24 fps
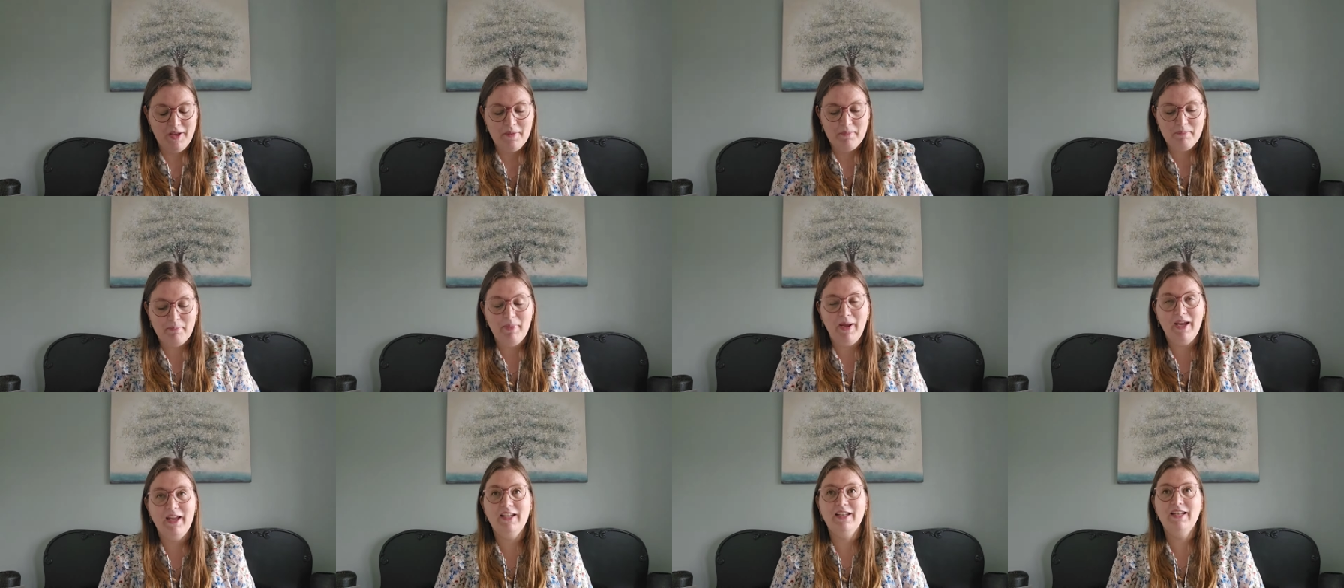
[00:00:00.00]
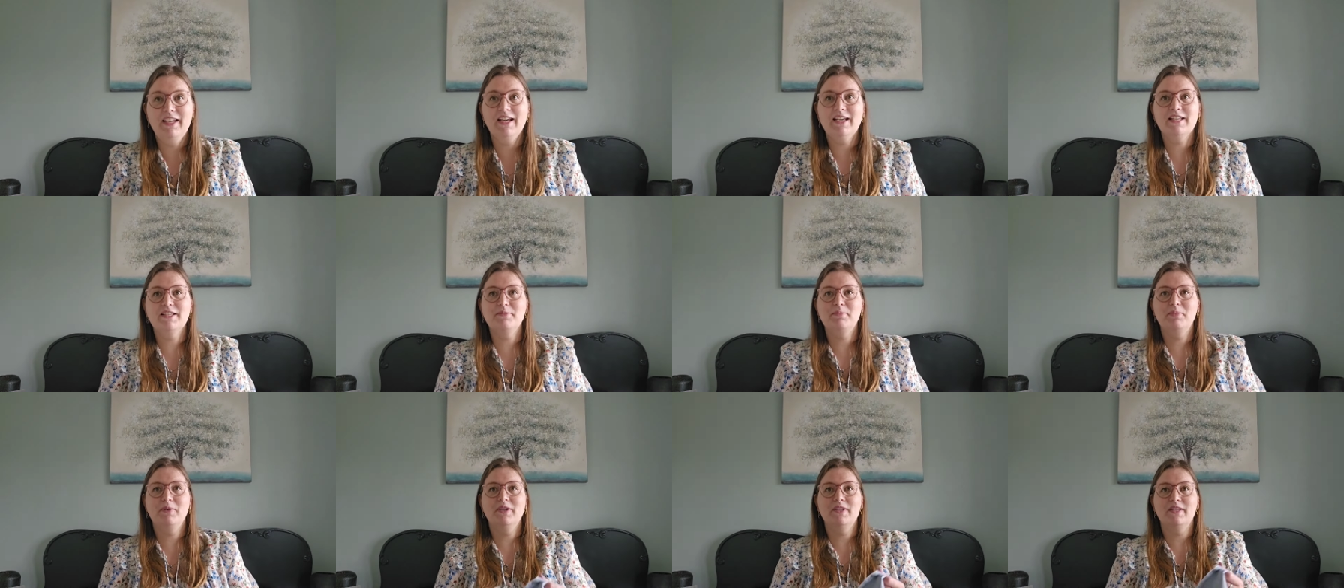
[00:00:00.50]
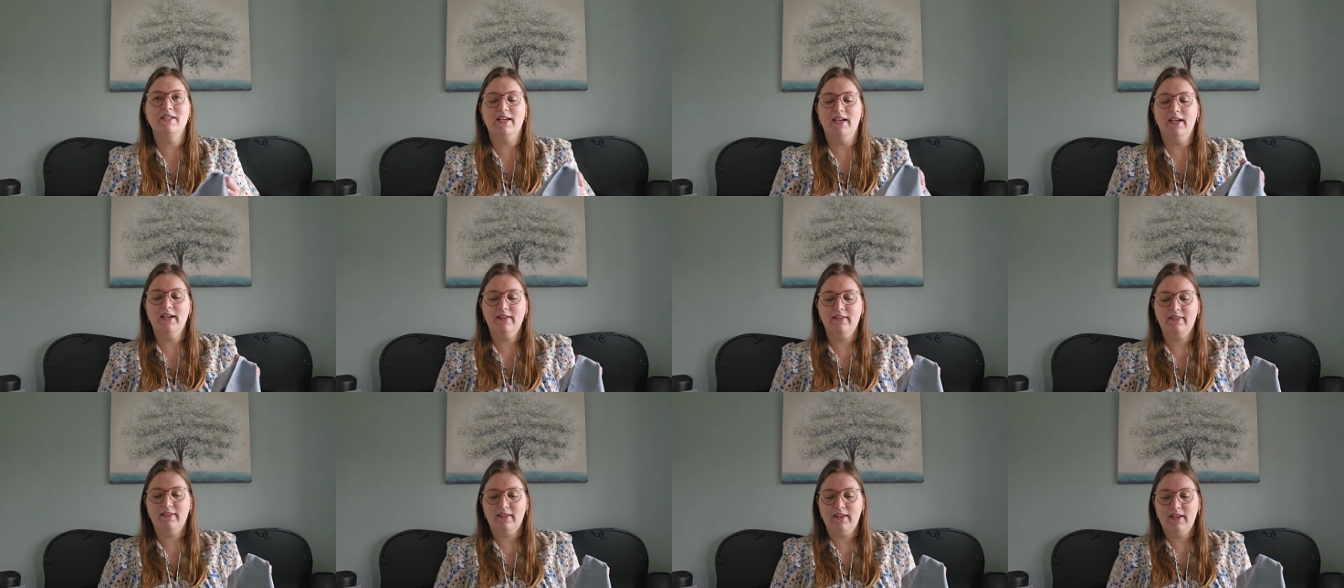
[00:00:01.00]
My next
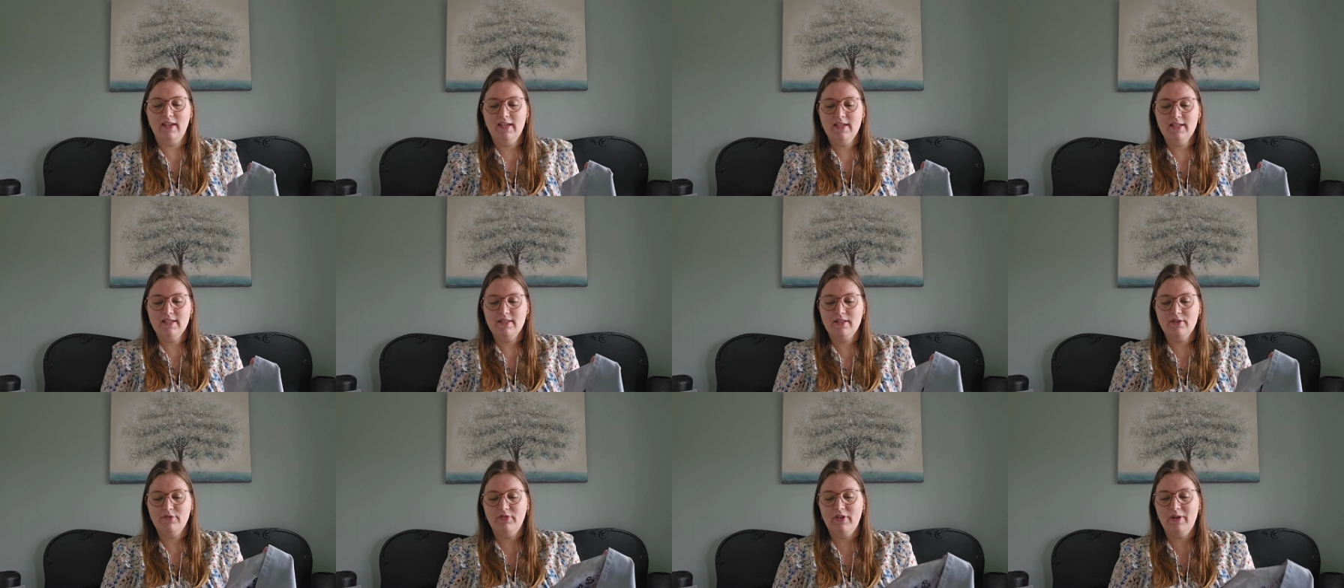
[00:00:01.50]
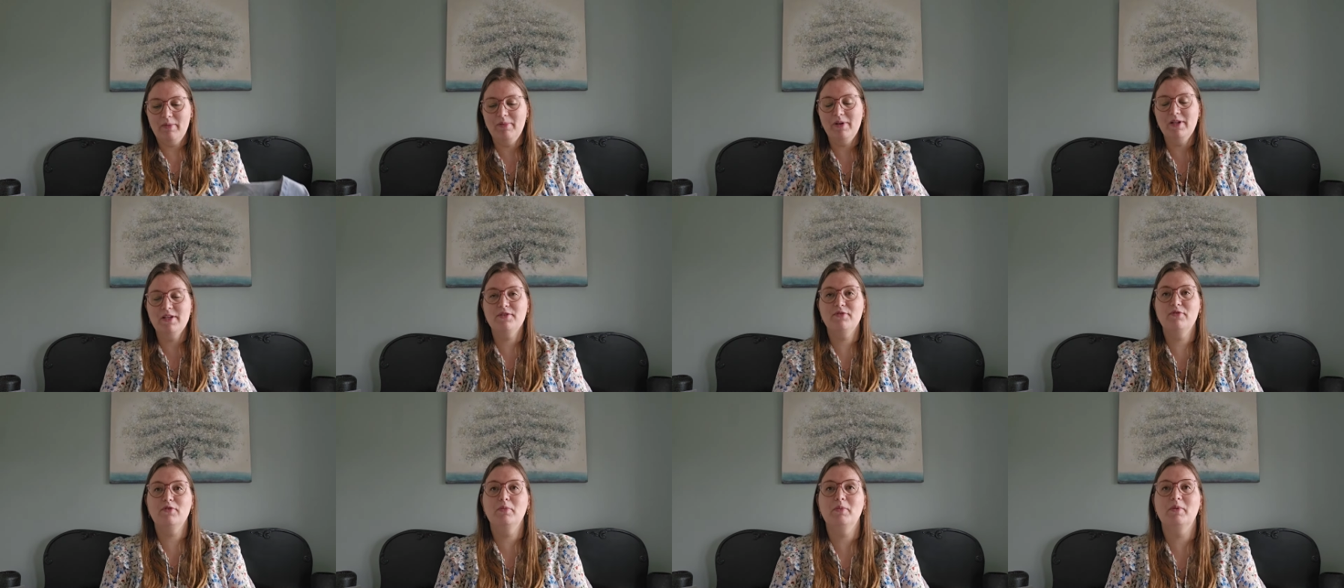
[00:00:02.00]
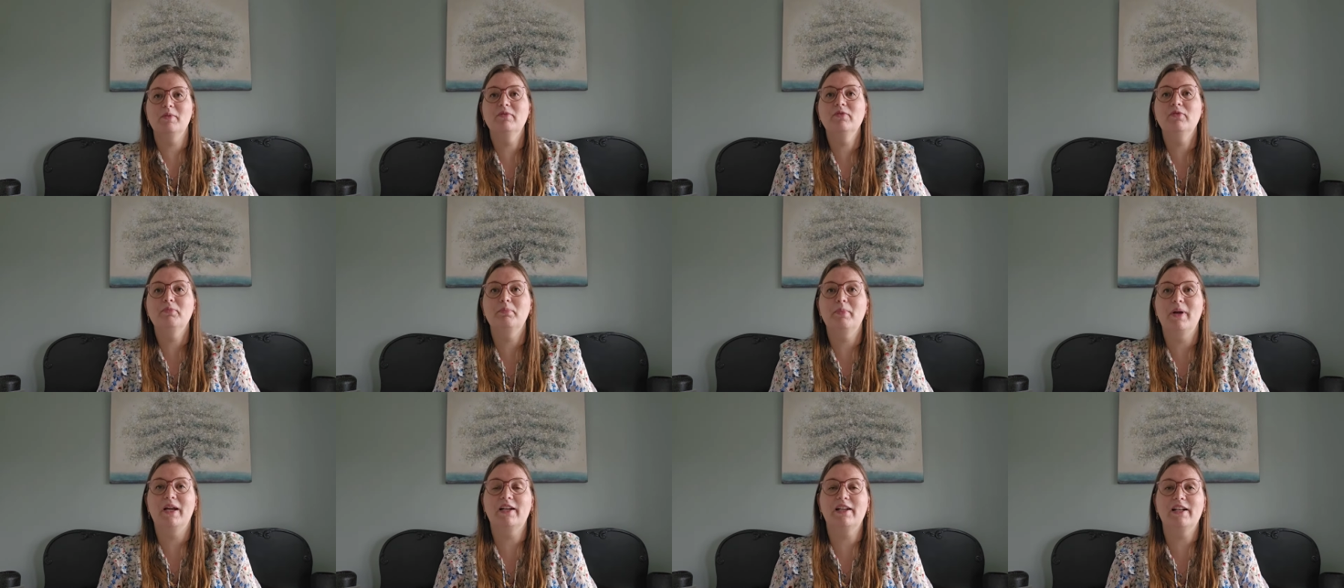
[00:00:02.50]
project is The Fabulous Woman
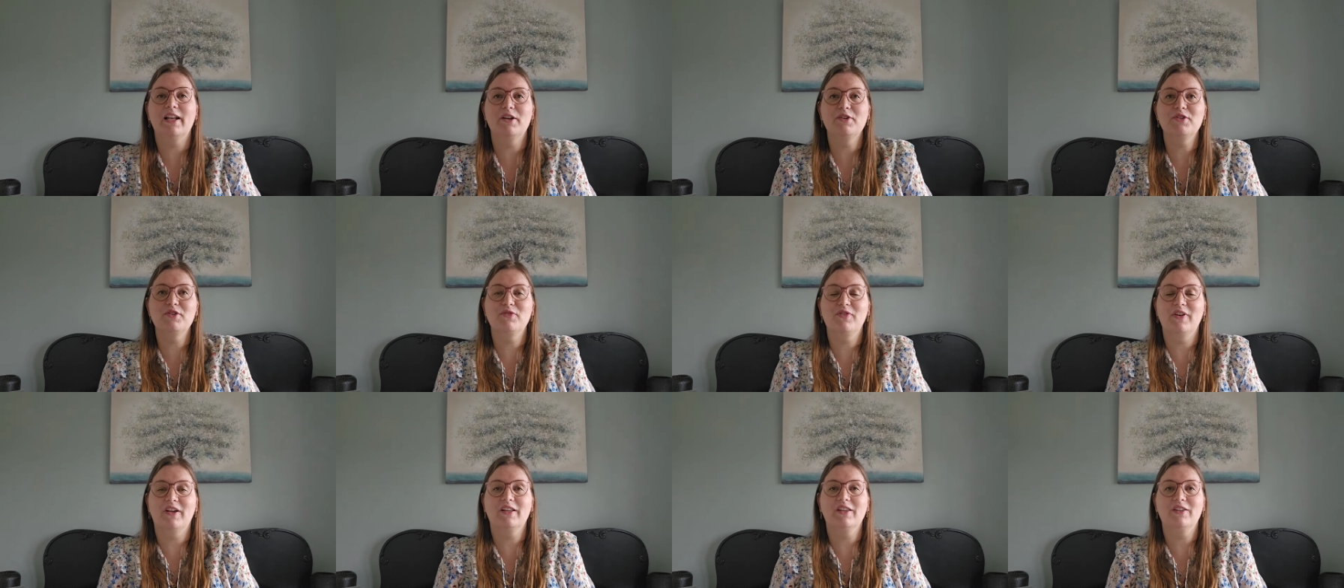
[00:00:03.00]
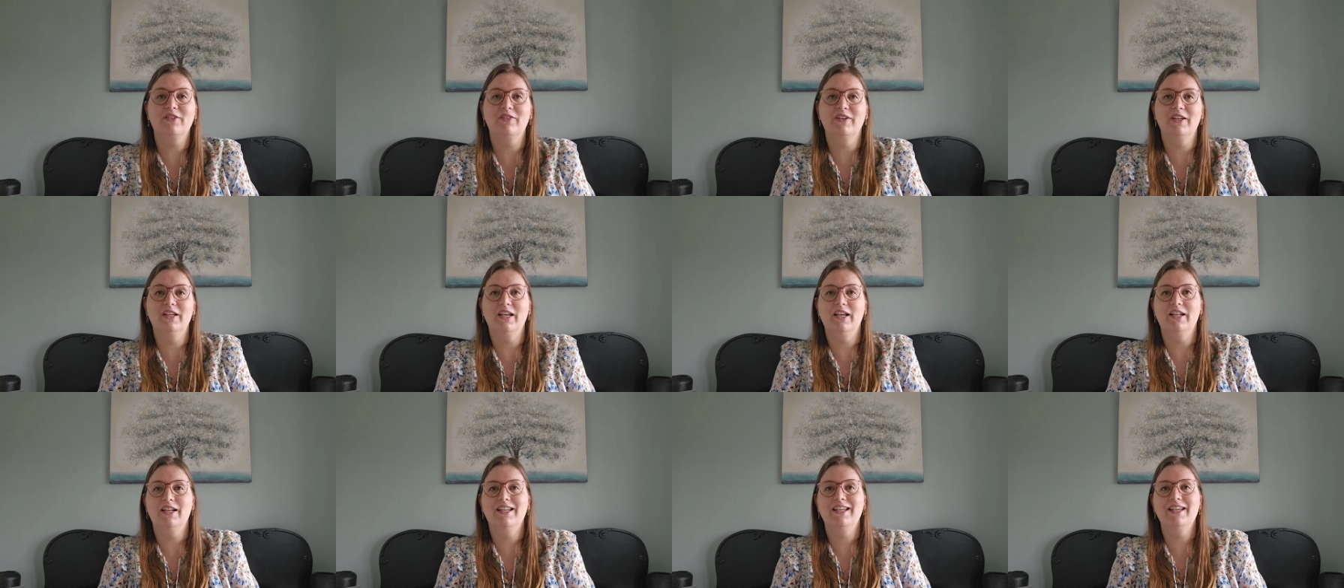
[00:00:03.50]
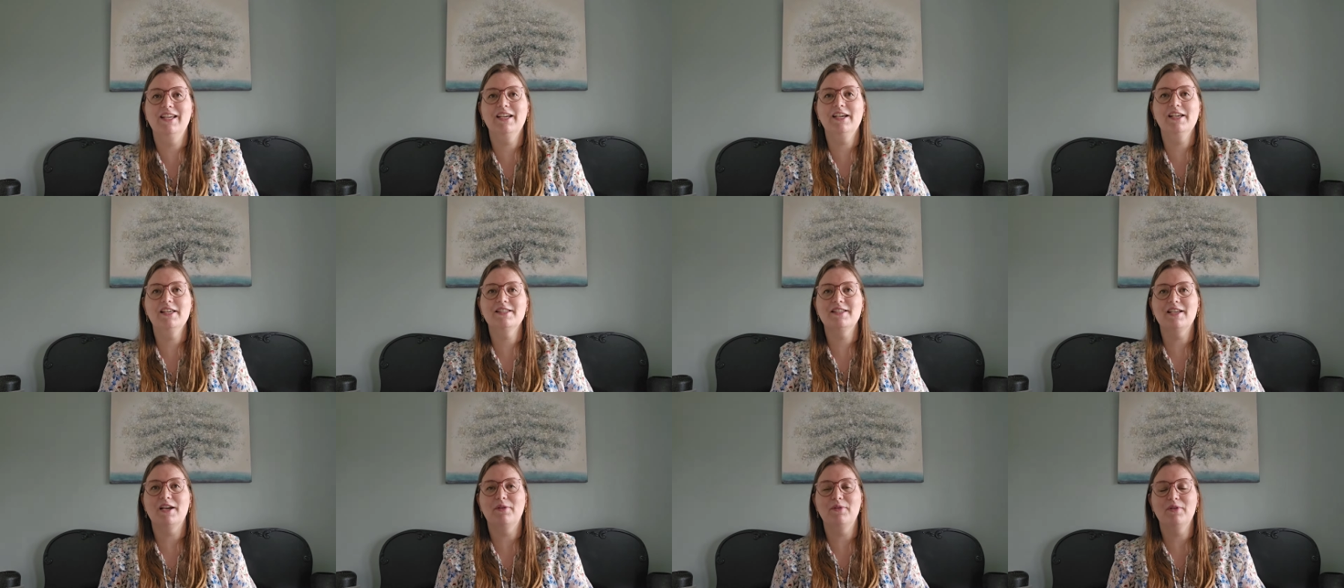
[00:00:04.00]
by Cloudsfactory, and here
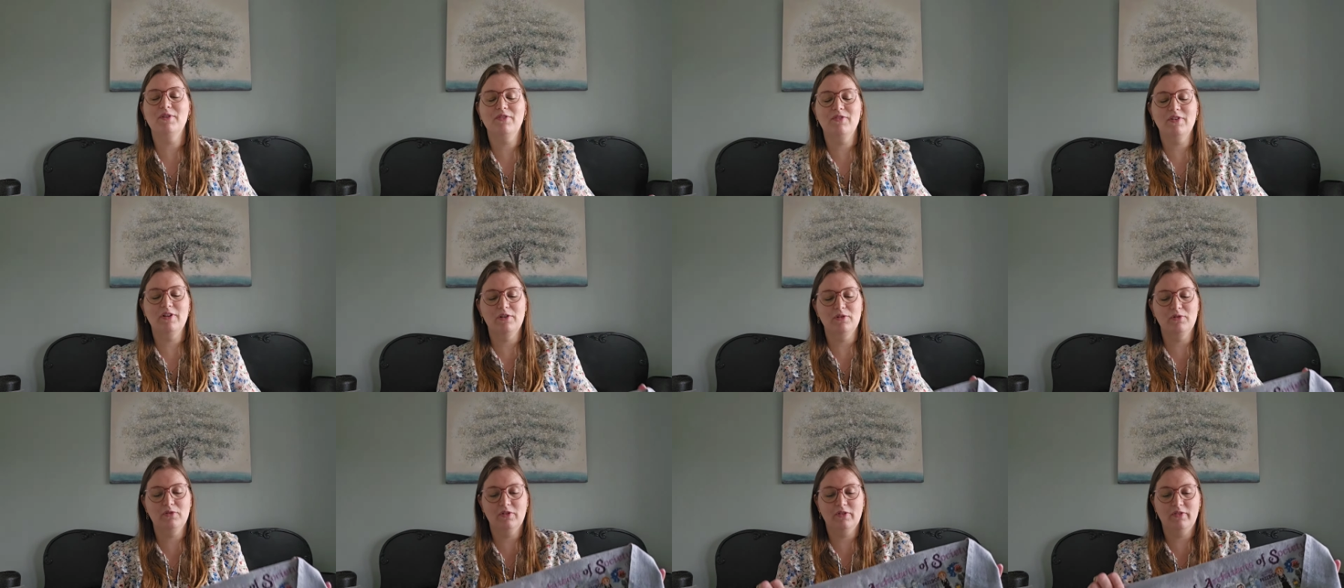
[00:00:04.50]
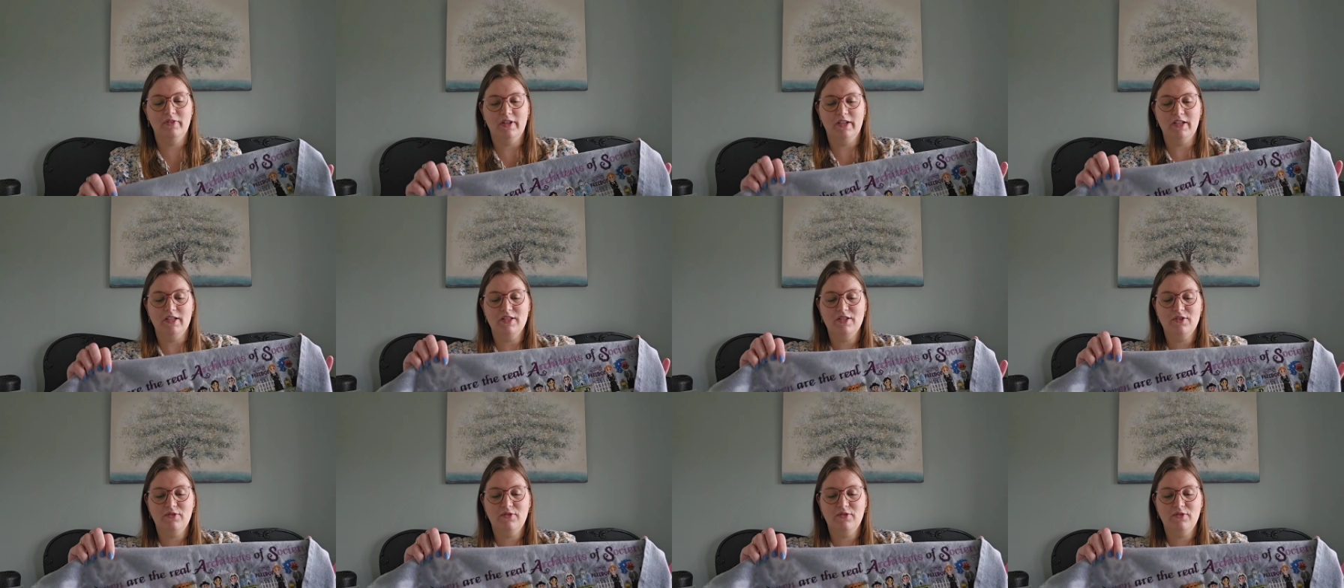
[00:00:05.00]
is how it will look when it's